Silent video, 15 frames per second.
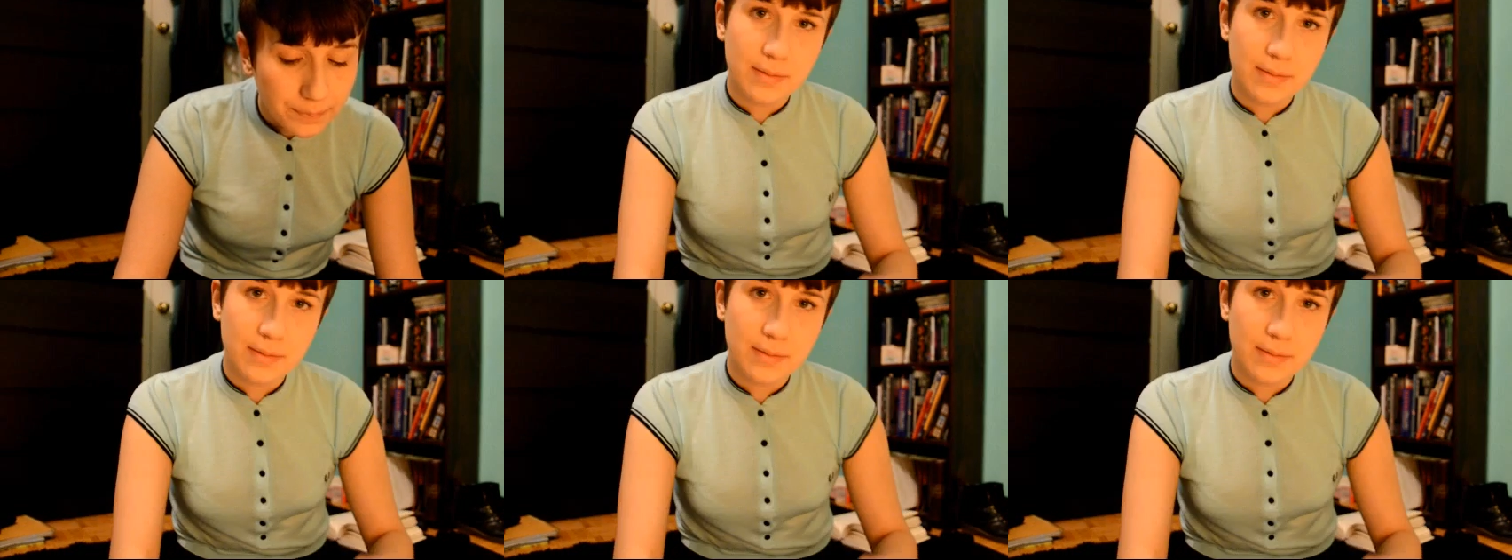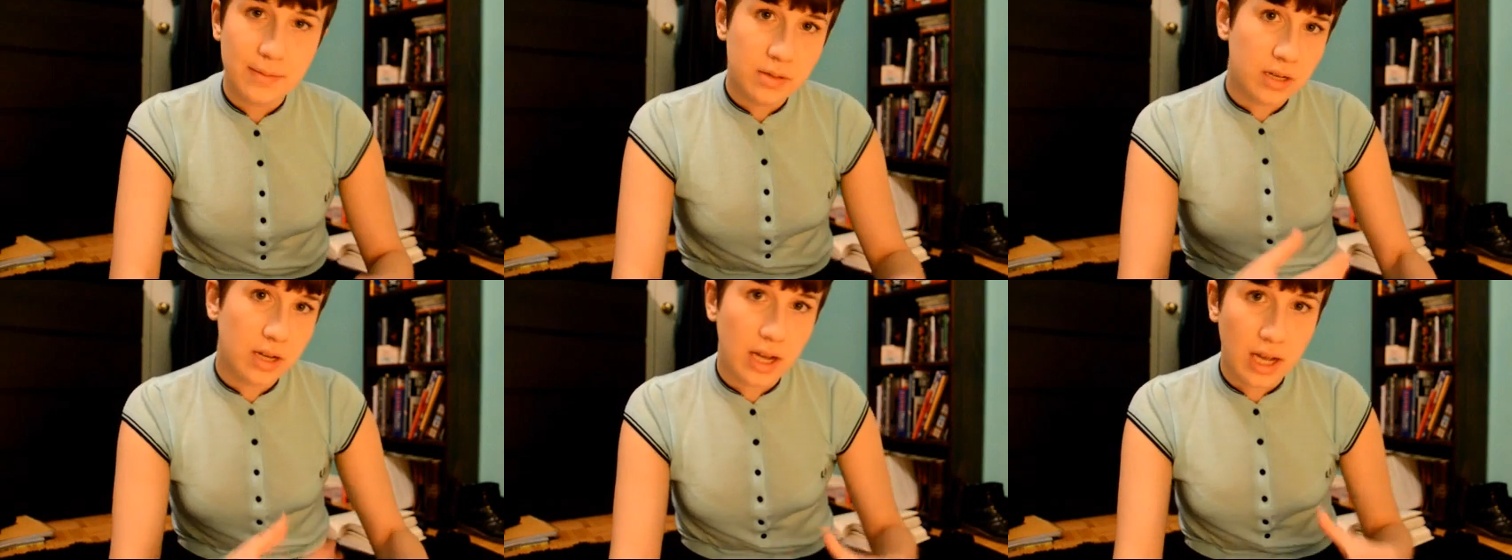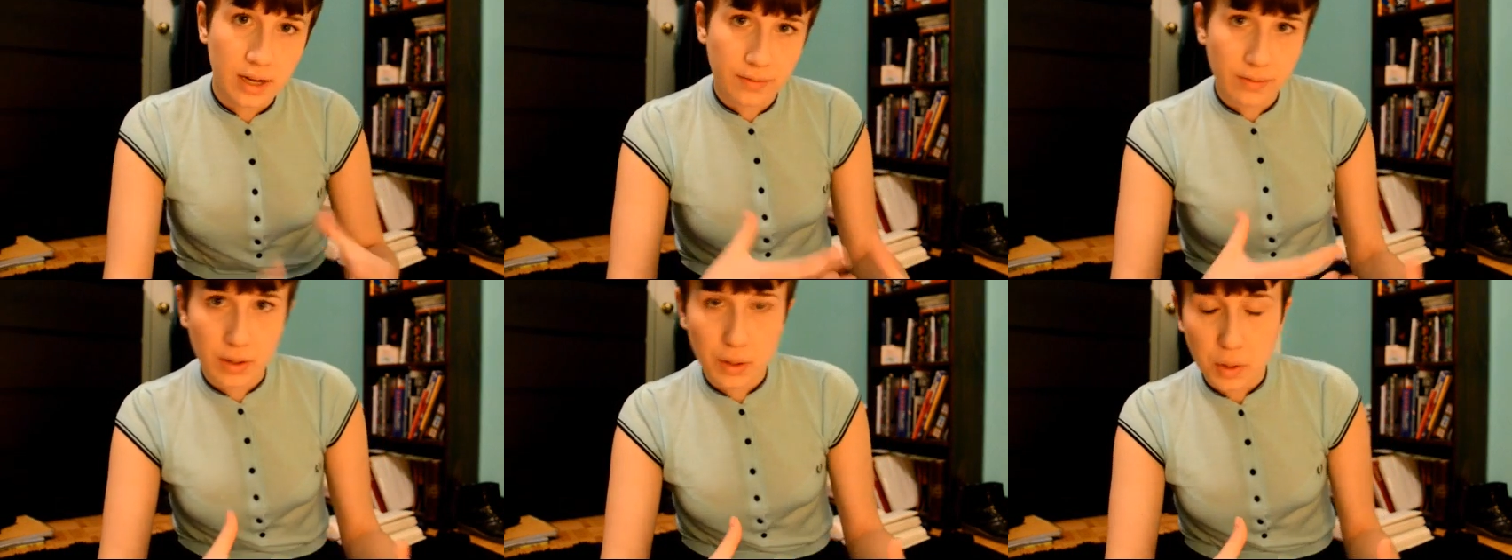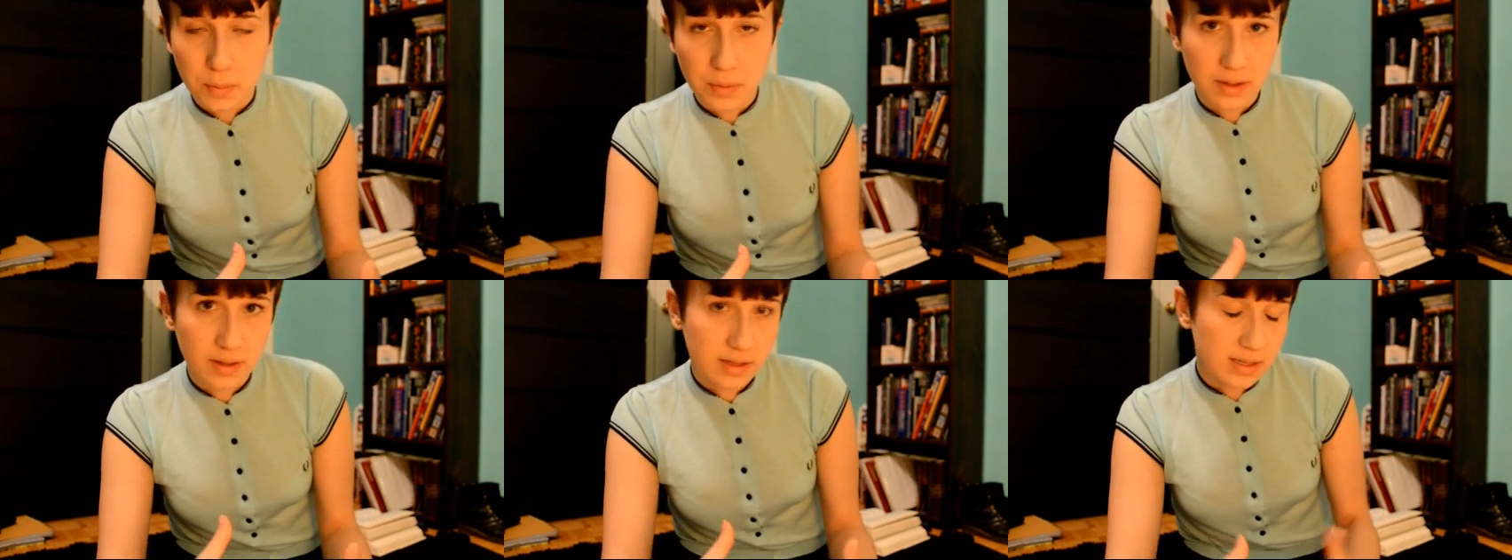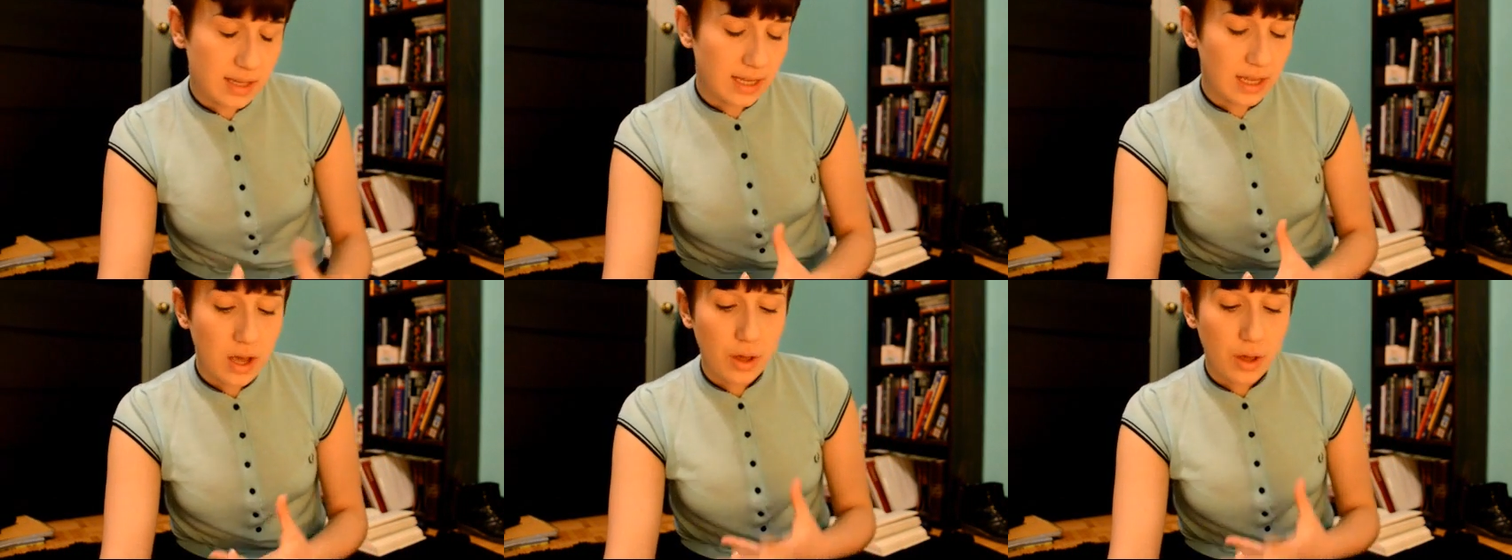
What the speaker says: He seems to kind of incorporate this, like,